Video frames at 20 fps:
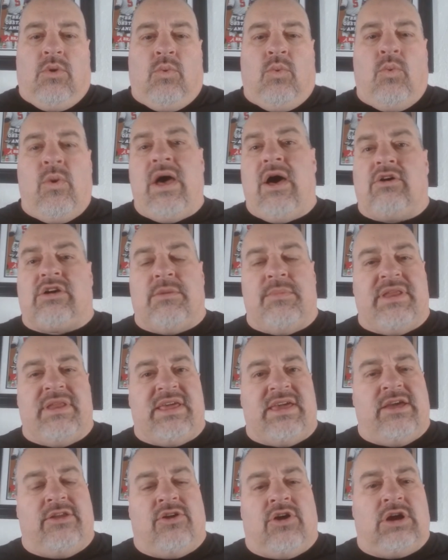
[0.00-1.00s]
Welcome
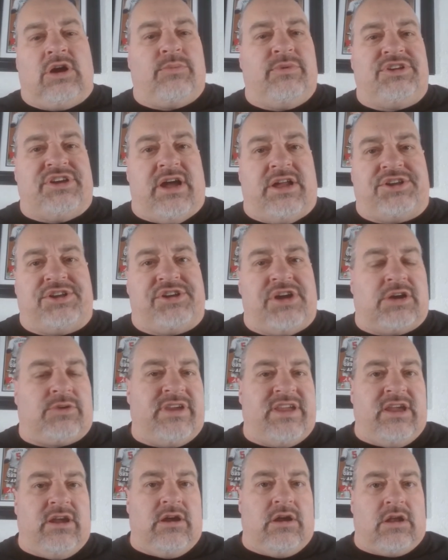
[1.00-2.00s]
into Hittin' Hard with Jon
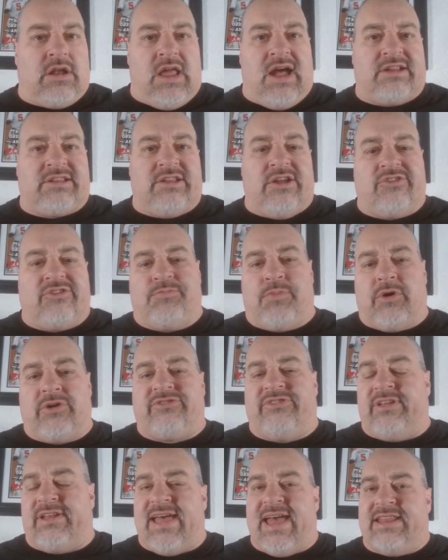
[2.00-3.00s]
Chuckery here on Locked On
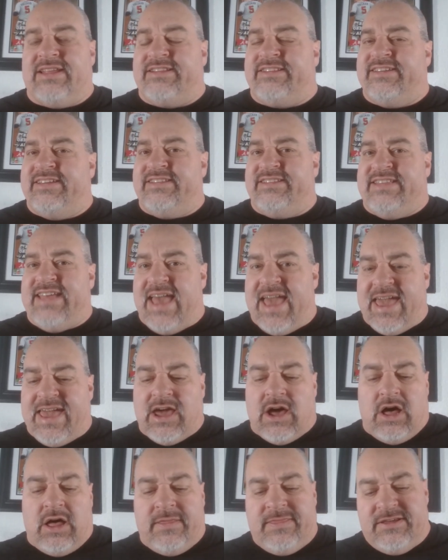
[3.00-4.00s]
Sports Atlanta. Today
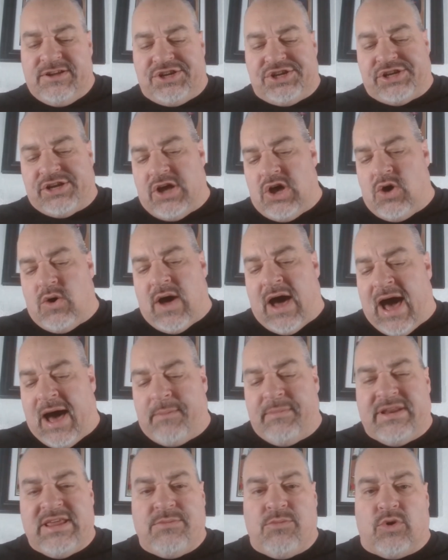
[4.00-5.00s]
on the show, how
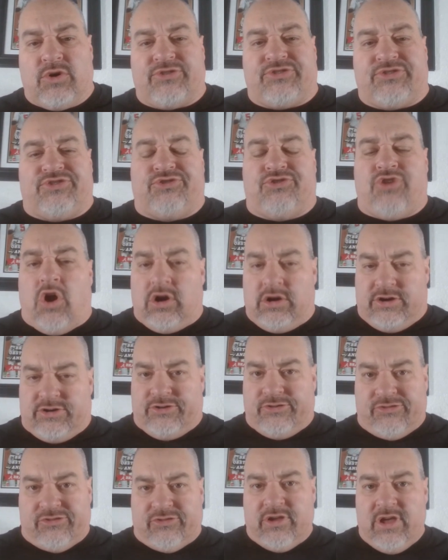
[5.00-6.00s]
many more
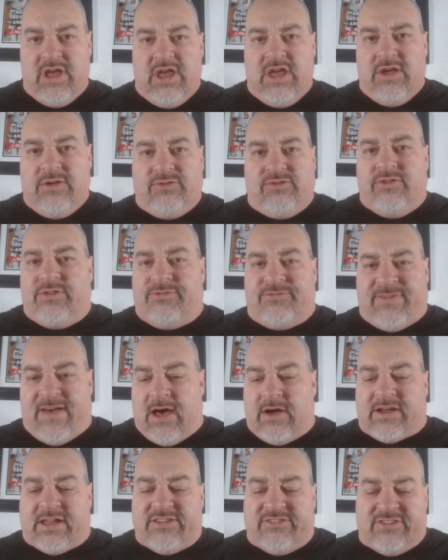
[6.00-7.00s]
starters do the
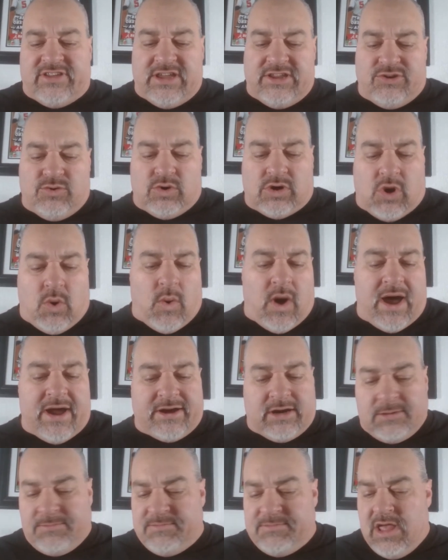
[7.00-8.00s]
Falcons need to
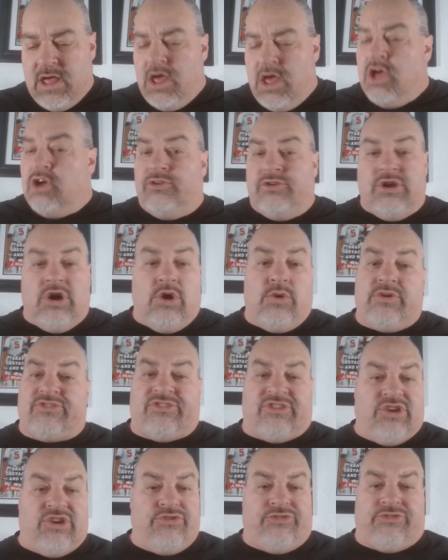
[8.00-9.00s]
acquire? No
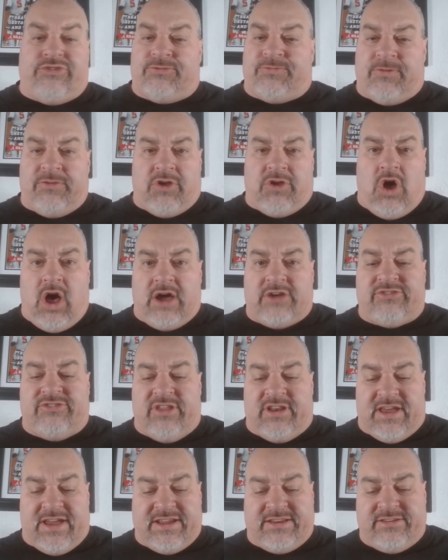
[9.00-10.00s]
excuses for the Hawks
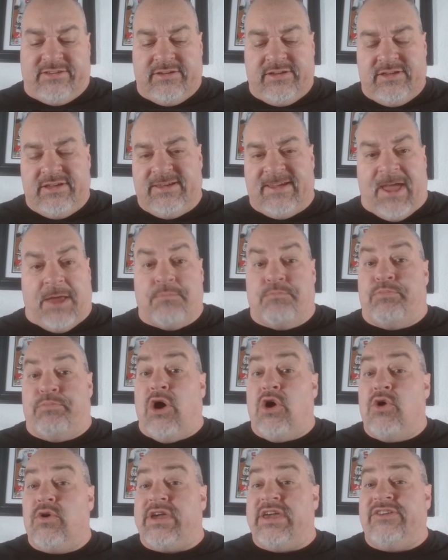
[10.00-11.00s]
tonight. And
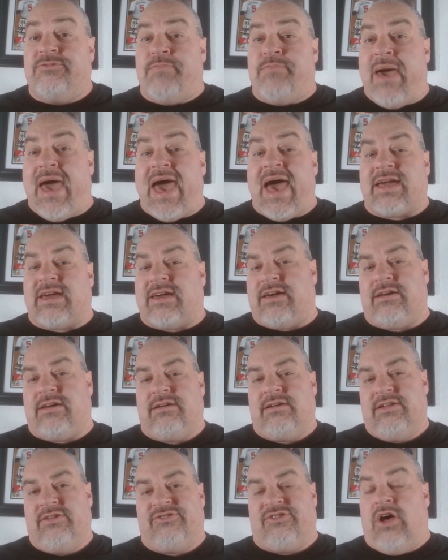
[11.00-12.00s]
Bogey's back.
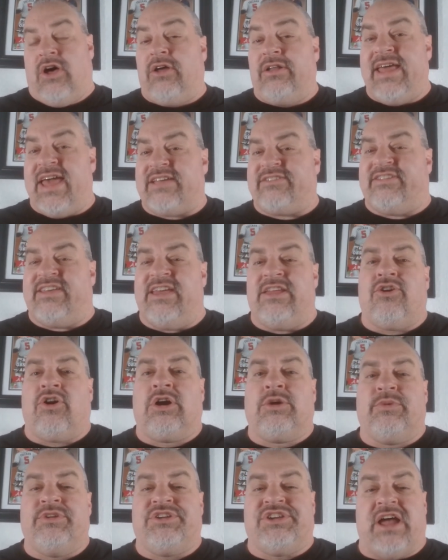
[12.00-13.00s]
It's all next. Hittin'
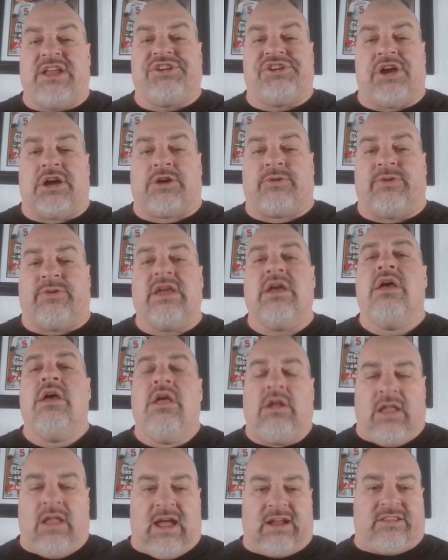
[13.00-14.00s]
Hard with Jon Chuckery,
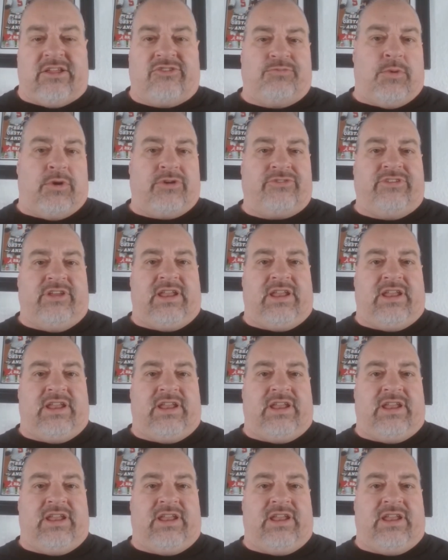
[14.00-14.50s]
Locked On Sports